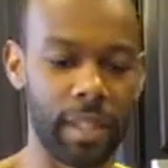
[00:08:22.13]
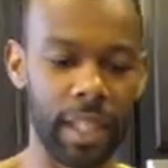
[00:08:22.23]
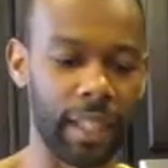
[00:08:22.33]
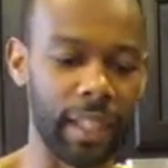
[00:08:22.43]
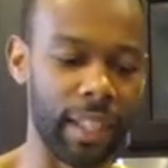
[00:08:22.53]

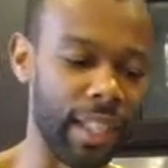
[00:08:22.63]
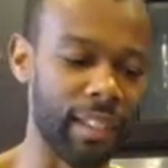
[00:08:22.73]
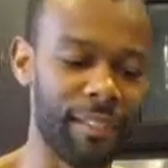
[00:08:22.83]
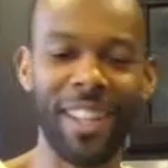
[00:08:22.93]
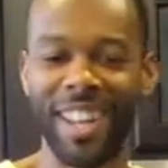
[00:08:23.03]
sticking
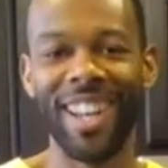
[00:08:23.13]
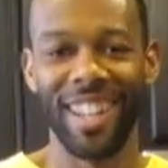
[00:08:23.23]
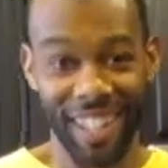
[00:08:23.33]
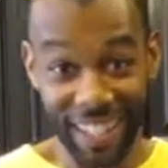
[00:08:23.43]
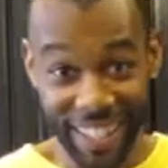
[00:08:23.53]
in.
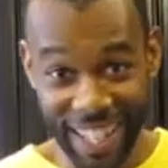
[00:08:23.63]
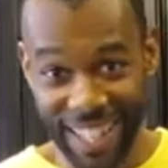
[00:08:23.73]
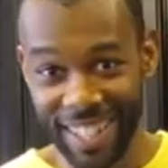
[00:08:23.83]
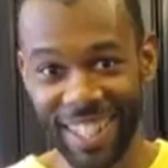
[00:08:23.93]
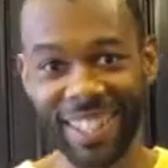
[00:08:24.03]

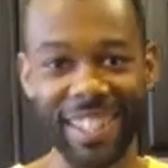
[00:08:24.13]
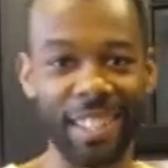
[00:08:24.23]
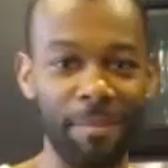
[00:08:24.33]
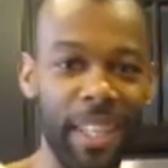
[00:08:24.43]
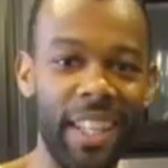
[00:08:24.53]
Again, this
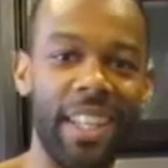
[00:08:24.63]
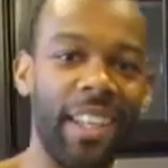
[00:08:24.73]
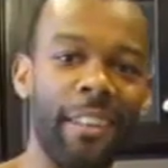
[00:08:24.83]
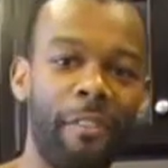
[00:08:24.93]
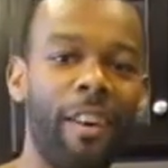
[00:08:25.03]
is
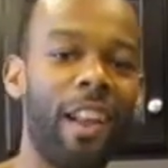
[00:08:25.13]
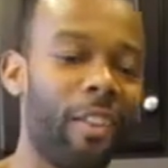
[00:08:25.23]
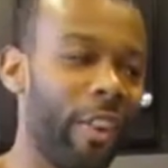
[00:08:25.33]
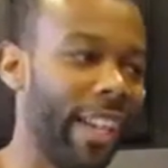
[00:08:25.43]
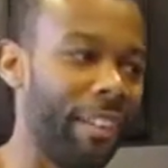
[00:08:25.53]
me
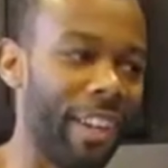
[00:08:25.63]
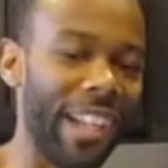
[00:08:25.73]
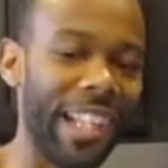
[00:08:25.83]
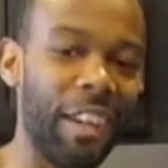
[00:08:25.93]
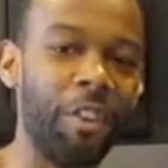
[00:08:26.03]
following a
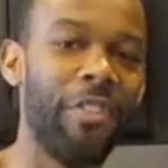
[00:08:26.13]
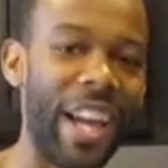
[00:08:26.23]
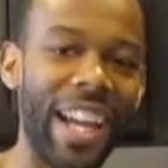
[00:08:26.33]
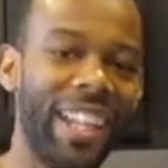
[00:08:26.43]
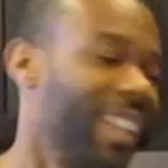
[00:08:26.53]
very low-fat